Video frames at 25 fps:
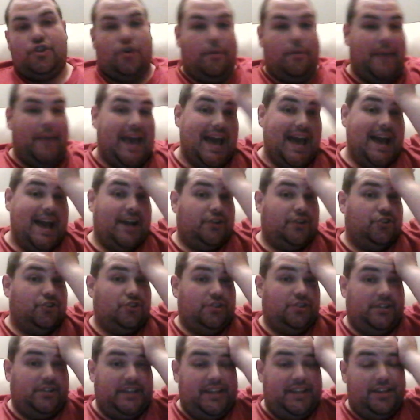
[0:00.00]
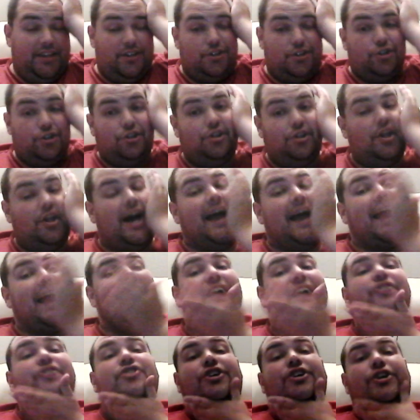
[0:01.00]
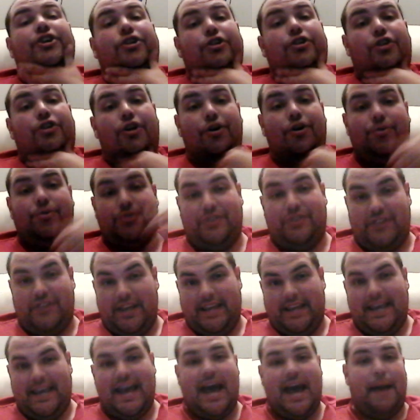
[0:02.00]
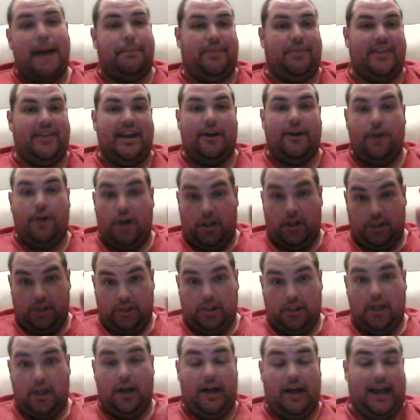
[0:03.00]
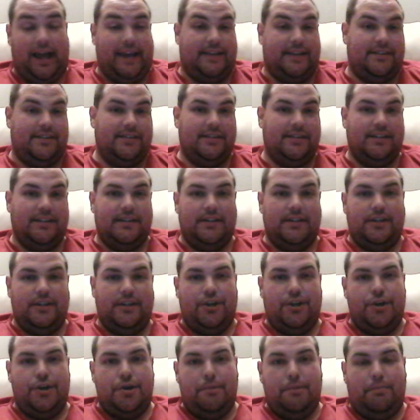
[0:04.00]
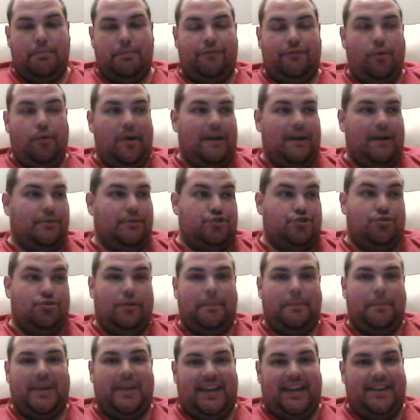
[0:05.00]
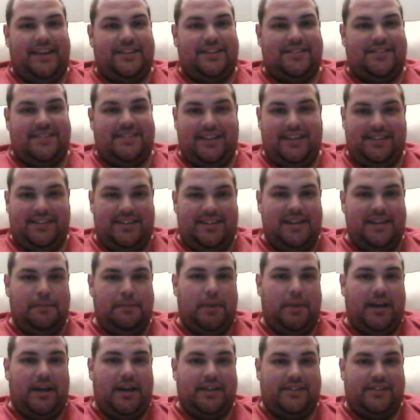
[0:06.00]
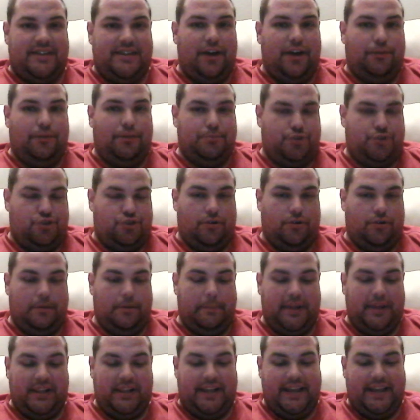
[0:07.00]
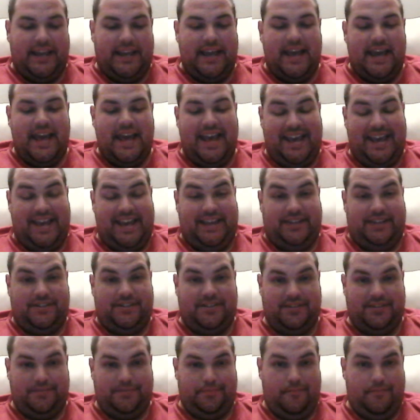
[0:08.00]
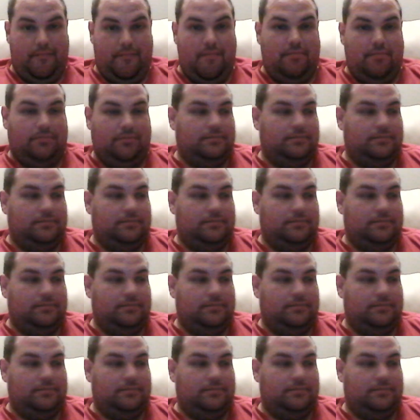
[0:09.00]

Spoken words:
So I actually closed the gap there a lot. Before I was short by like $16, now I'm short by like 8.